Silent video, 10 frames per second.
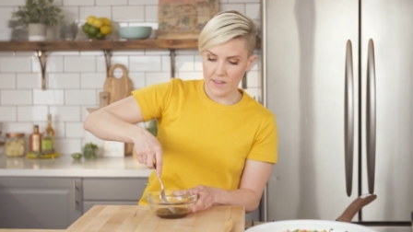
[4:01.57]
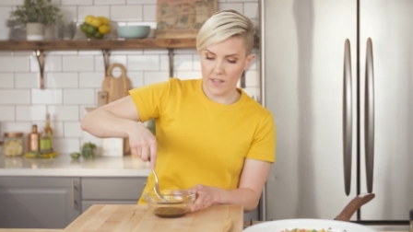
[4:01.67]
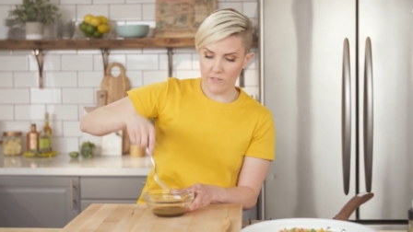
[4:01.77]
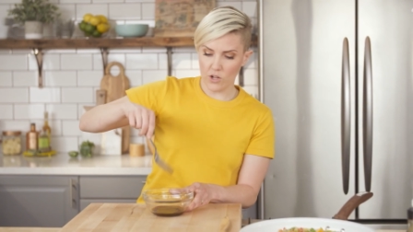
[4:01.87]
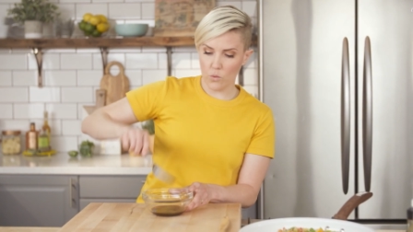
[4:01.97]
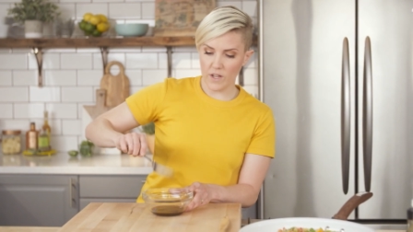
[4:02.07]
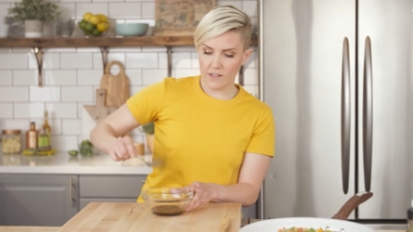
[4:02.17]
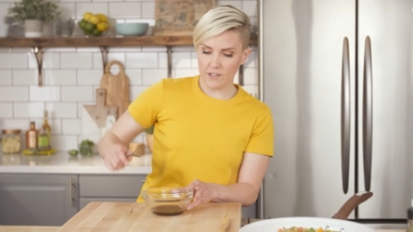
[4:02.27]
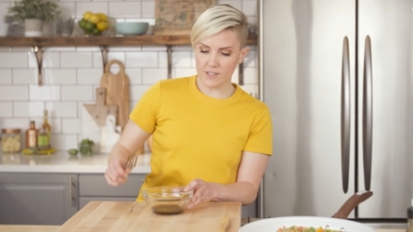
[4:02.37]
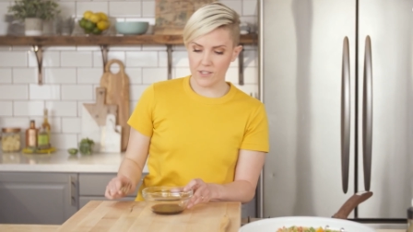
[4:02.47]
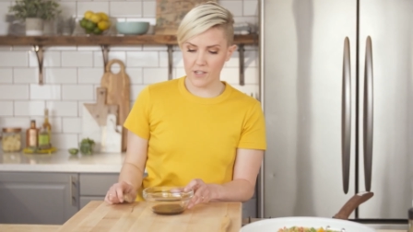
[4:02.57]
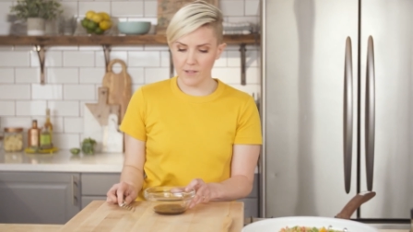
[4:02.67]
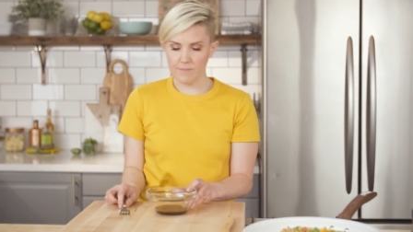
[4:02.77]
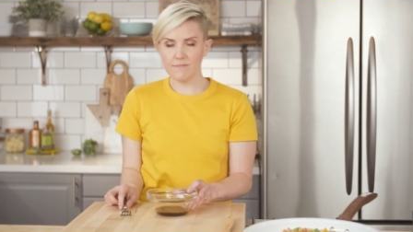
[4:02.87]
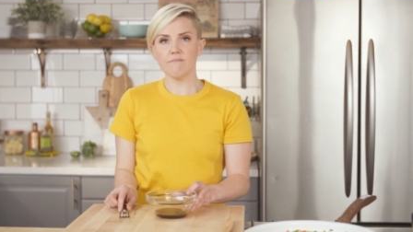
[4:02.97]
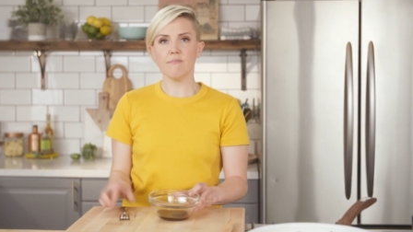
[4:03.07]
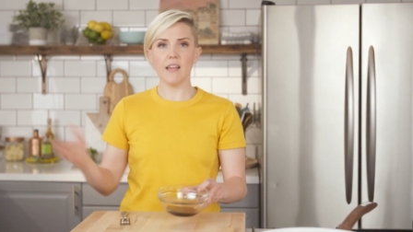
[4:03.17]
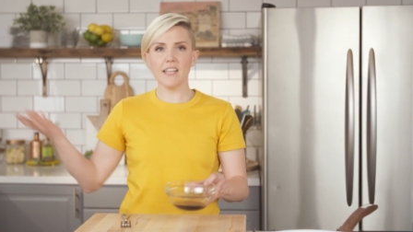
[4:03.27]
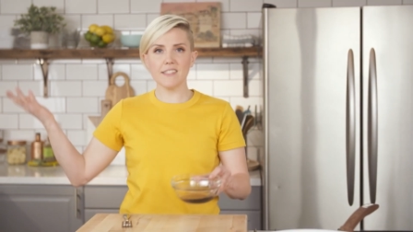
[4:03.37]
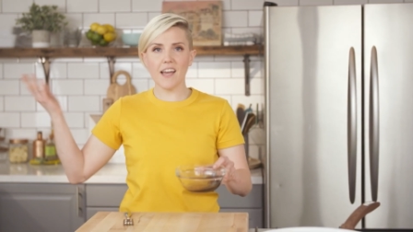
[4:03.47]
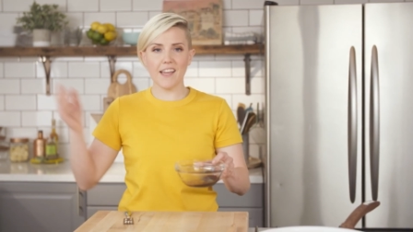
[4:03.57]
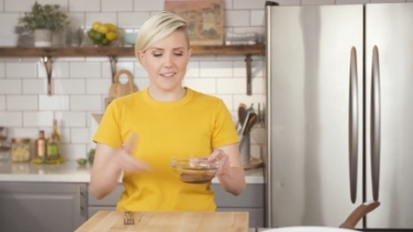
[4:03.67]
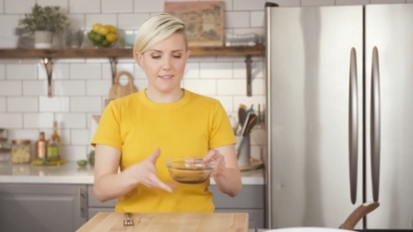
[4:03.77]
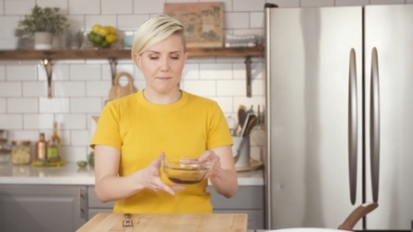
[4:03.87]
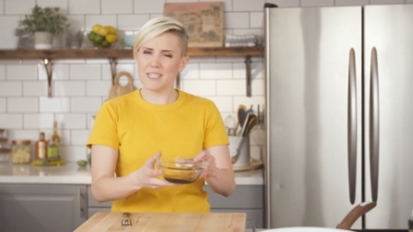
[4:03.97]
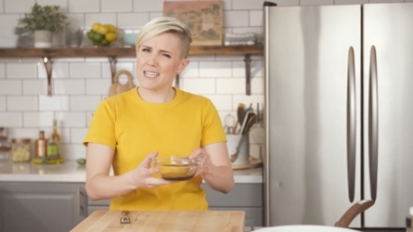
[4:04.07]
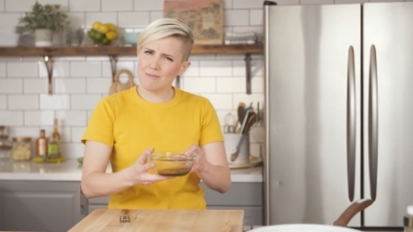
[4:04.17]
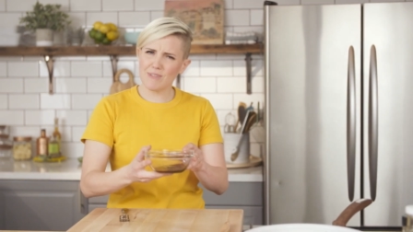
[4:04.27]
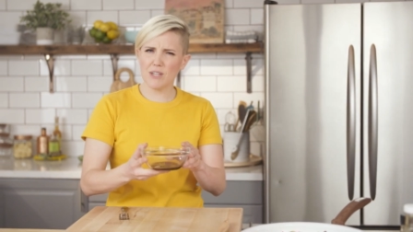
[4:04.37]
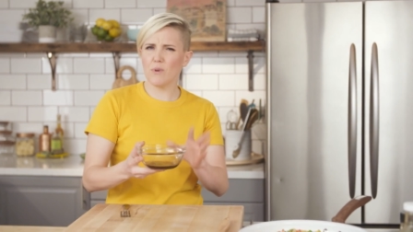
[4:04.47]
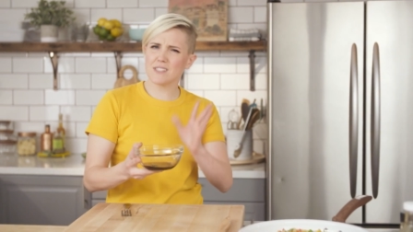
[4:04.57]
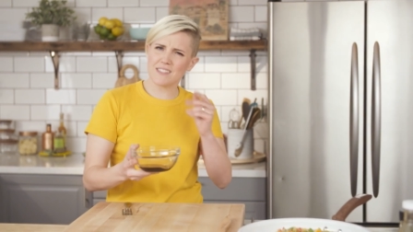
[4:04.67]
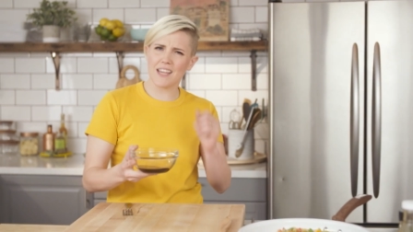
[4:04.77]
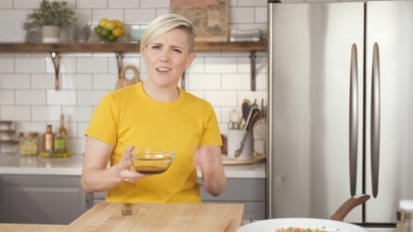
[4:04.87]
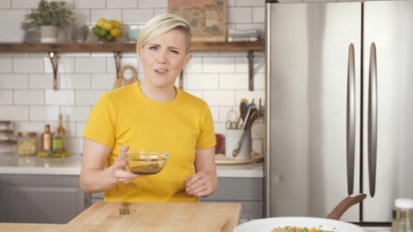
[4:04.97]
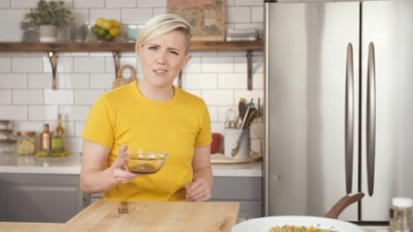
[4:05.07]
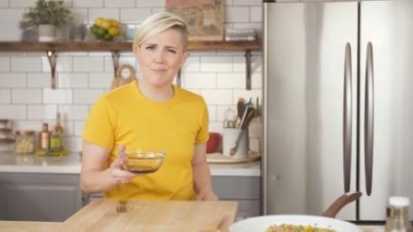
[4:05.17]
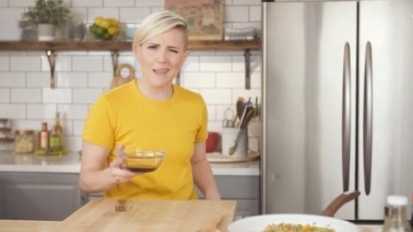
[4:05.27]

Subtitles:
Give it a quick little stir, and done. See, it wasn't that hard to